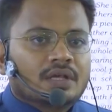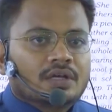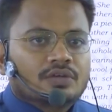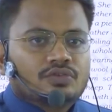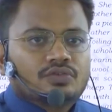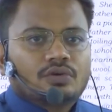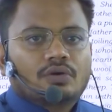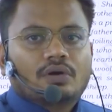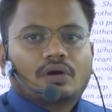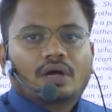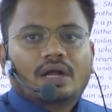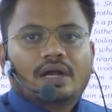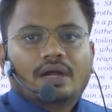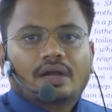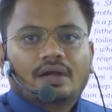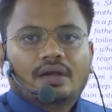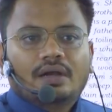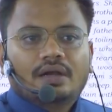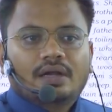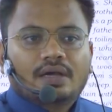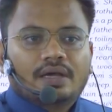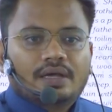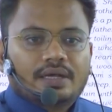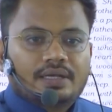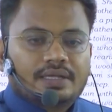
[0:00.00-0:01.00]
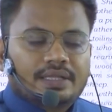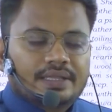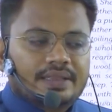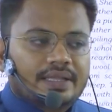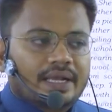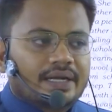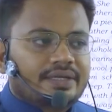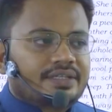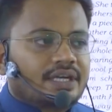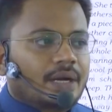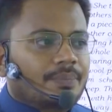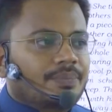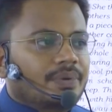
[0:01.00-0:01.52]
So and in
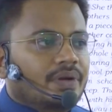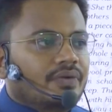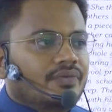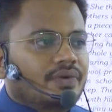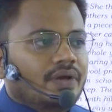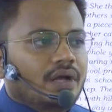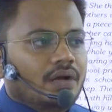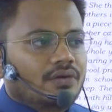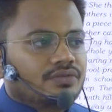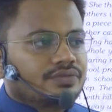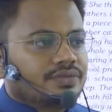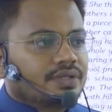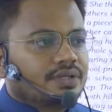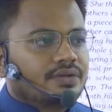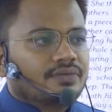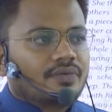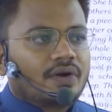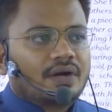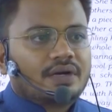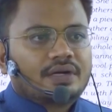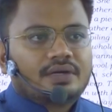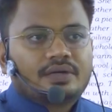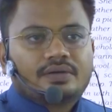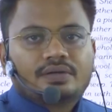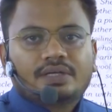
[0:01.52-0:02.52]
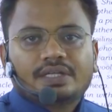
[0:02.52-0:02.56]
that chapter we have seen what